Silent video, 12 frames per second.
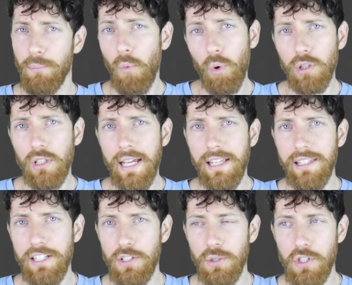more
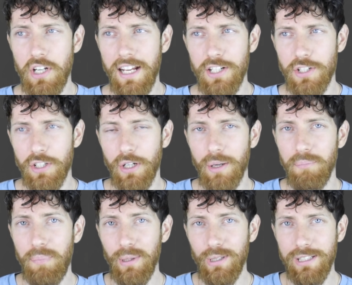likely to change their
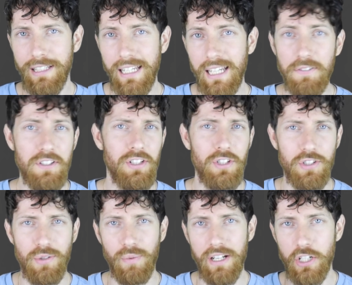beliefs to
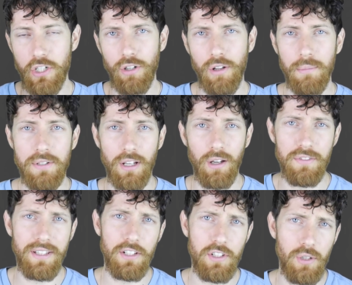just reassure
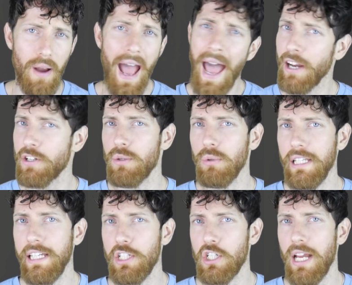themselves than to
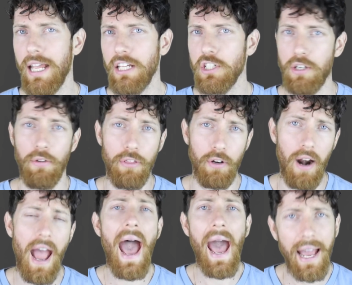actually change
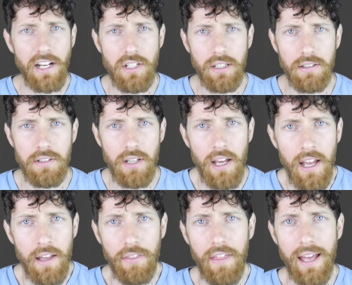their actions,
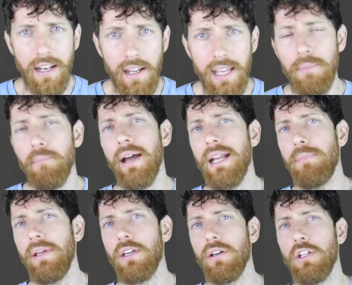then it might
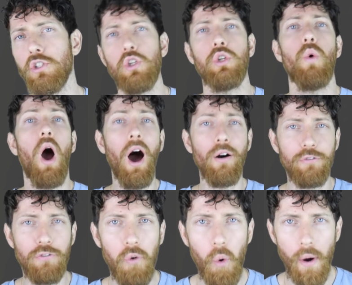be good to
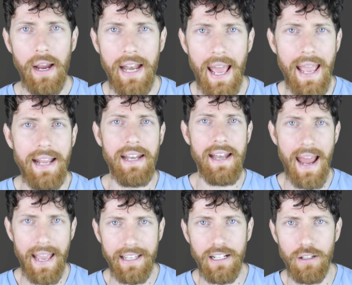avoid a
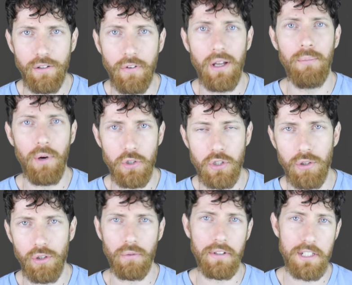negative
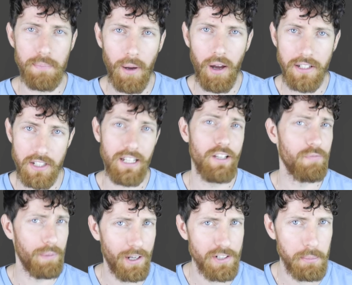emotional response
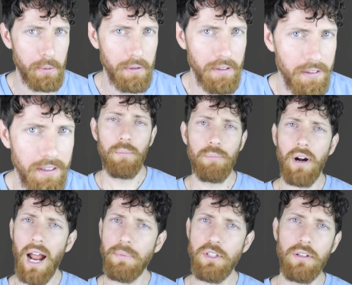if possible.
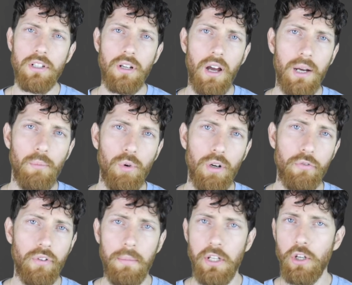Perhaps you can talk more
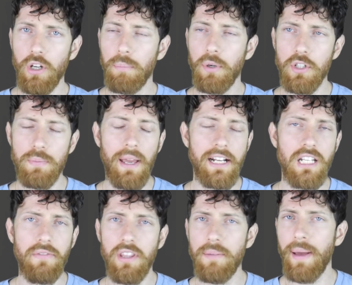from your
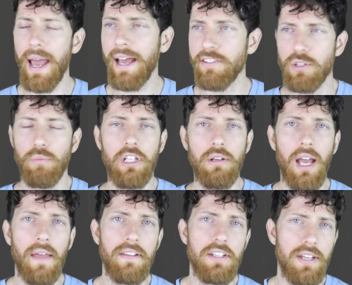perspective in the past when you
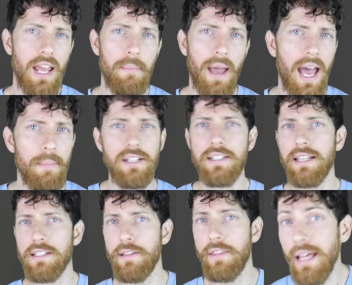had the same habits
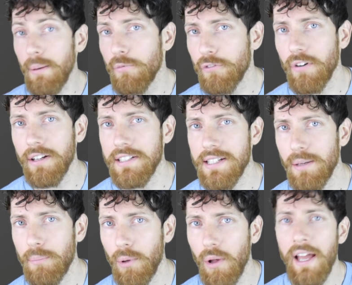as them, for
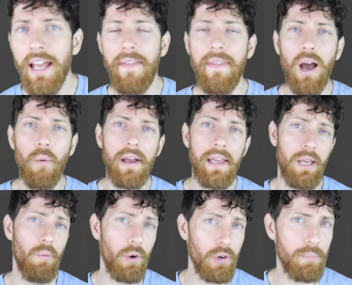example, and that way
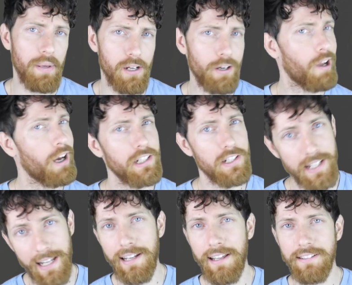it won't appear
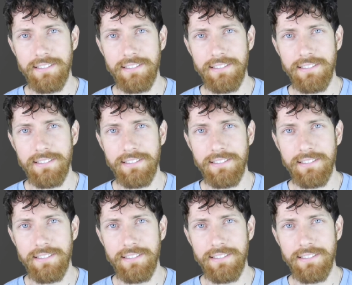condescending.